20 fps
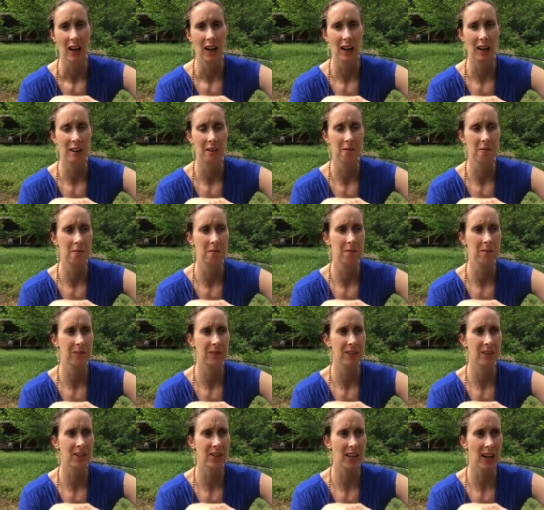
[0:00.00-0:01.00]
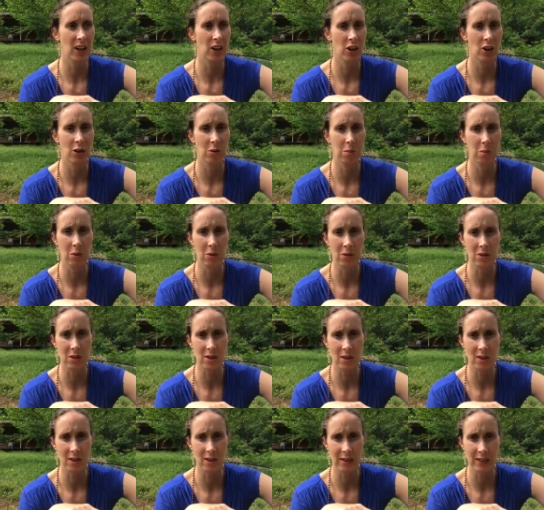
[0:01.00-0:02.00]
um, Tao
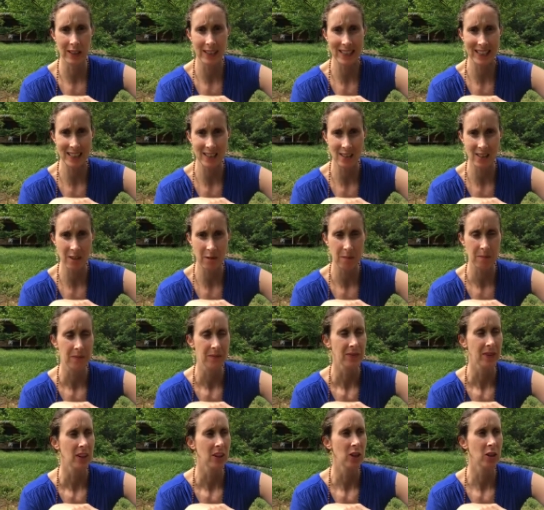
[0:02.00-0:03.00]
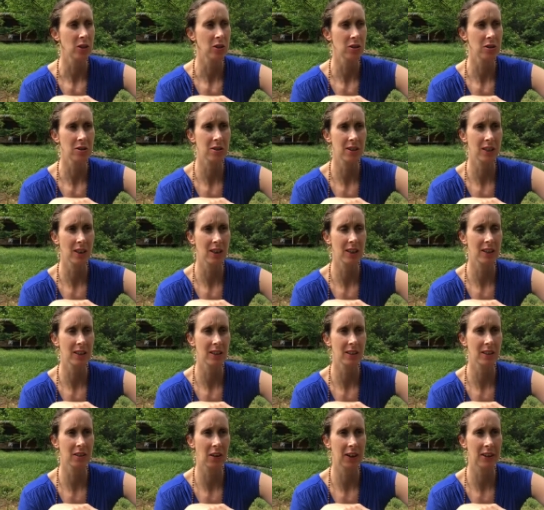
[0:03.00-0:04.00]
Porchon Lynch who's uh, in
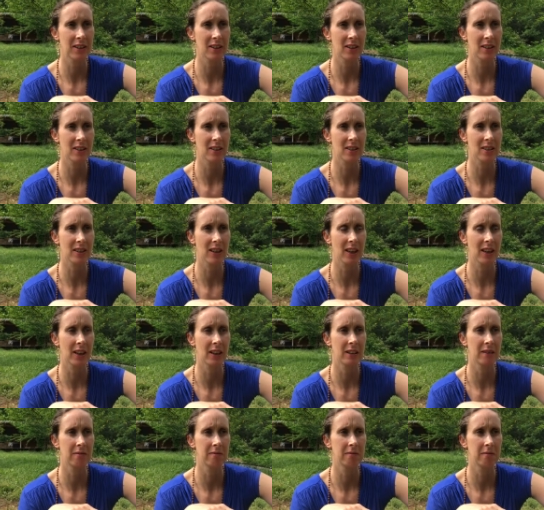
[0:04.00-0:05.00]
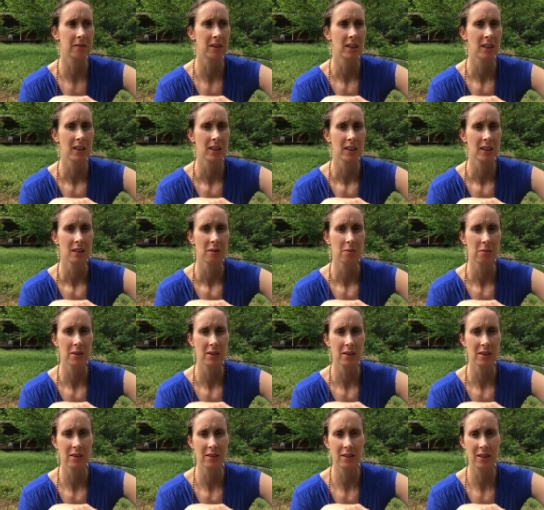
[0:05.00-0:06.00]
her 90s um,
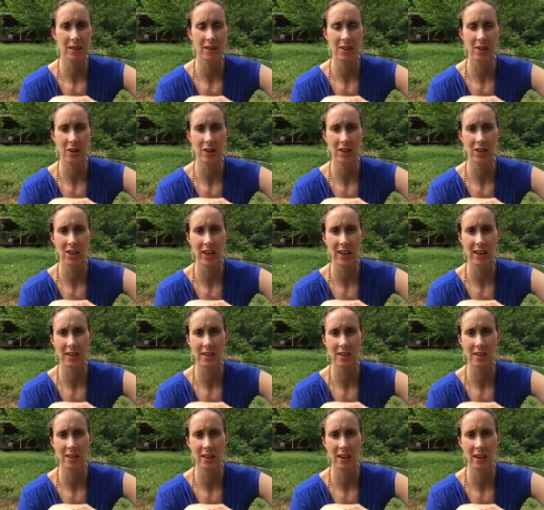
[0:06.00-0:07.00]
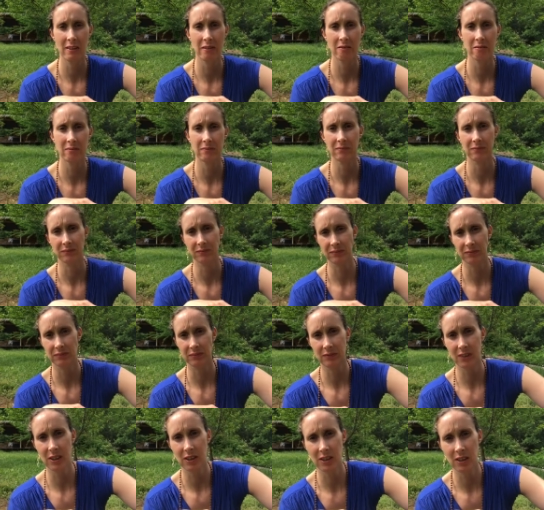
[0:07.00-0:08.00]
know, things are going to change. Um,
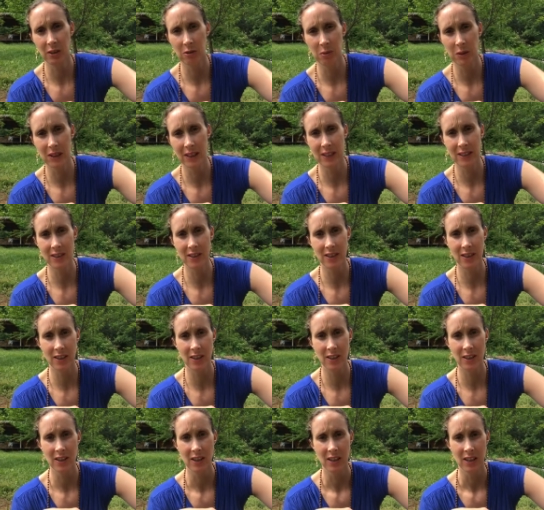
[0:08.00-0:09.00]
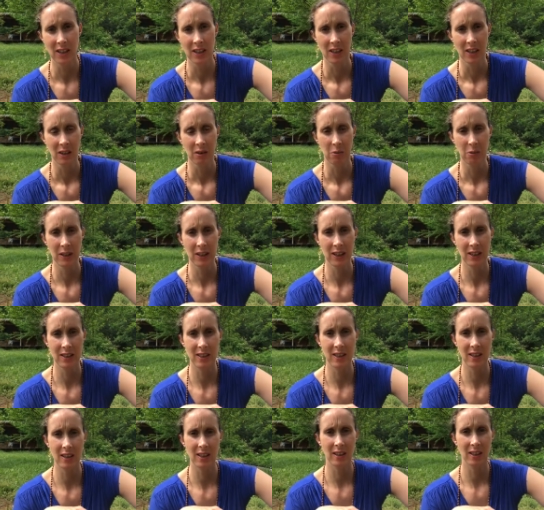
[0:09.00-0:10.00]
you know, we need to we need
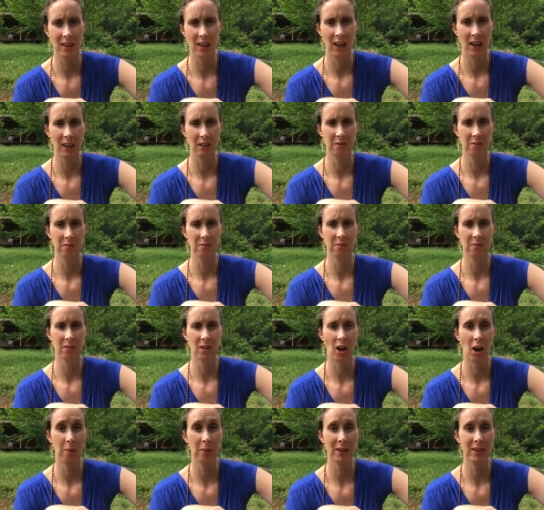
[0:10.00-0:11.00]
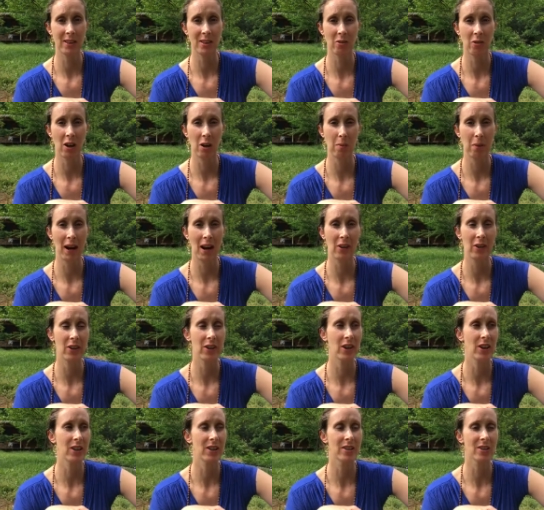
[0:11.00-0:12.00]
to um, come into our
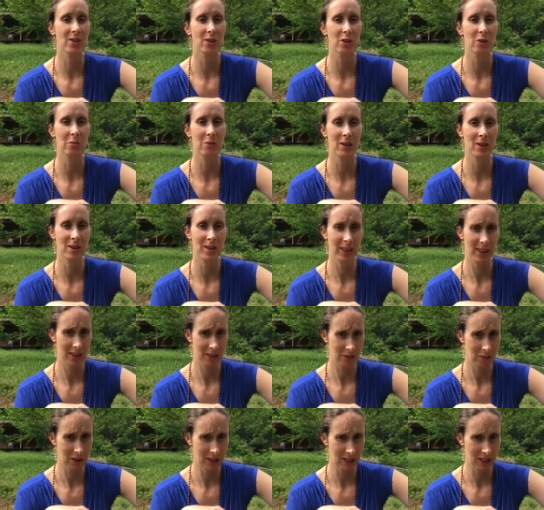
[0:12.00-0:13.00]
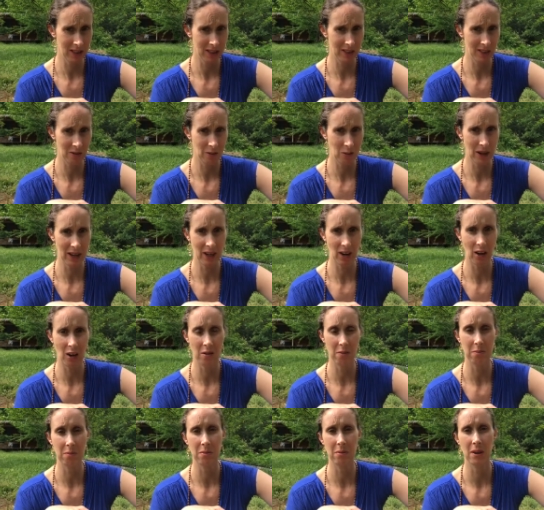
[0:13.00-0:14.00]
power, as Uma says. We need to wake
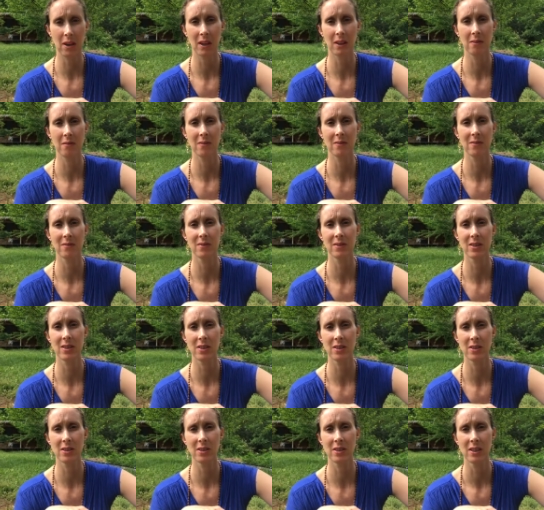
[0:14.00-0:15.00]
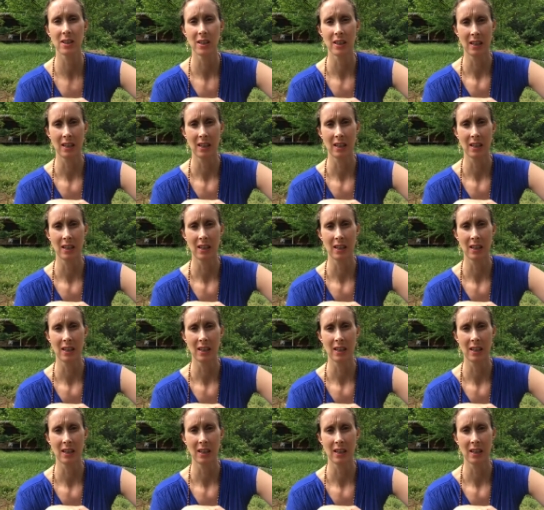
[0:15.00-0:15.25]
up um, to